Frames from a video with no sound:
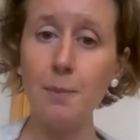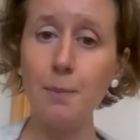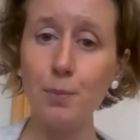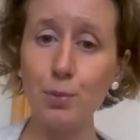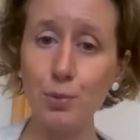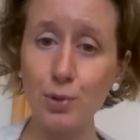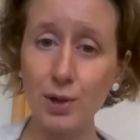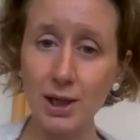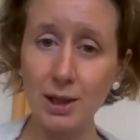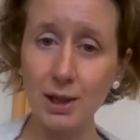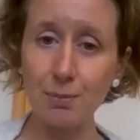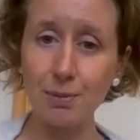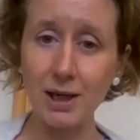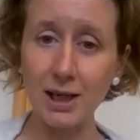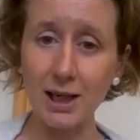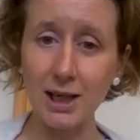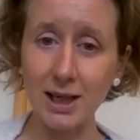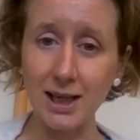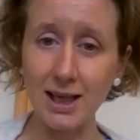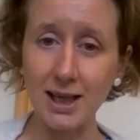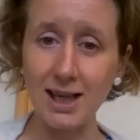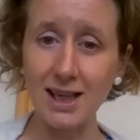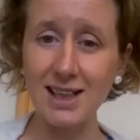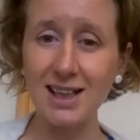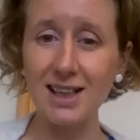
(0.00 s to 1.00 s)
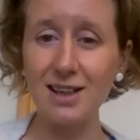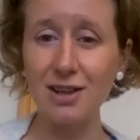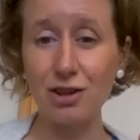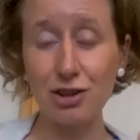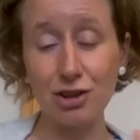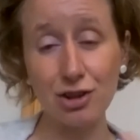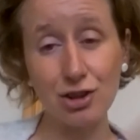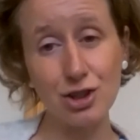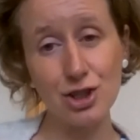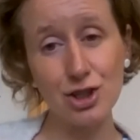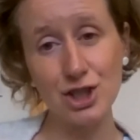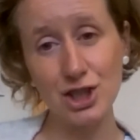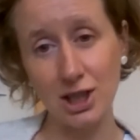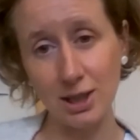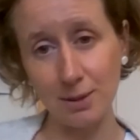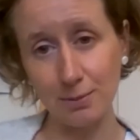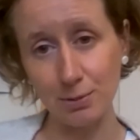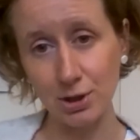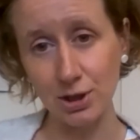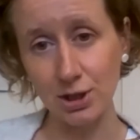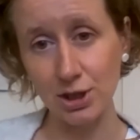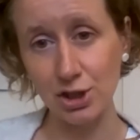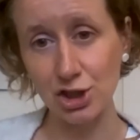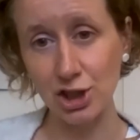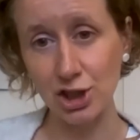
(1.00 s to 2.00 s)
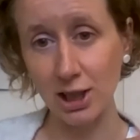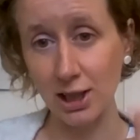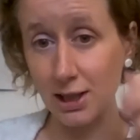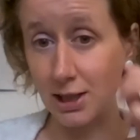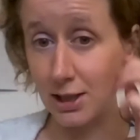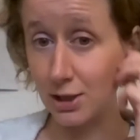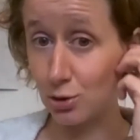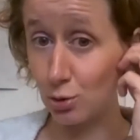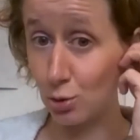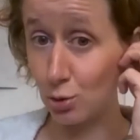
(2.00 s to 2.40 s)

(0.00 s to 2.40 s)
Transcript: bring it back again, and the third time you can ejaculate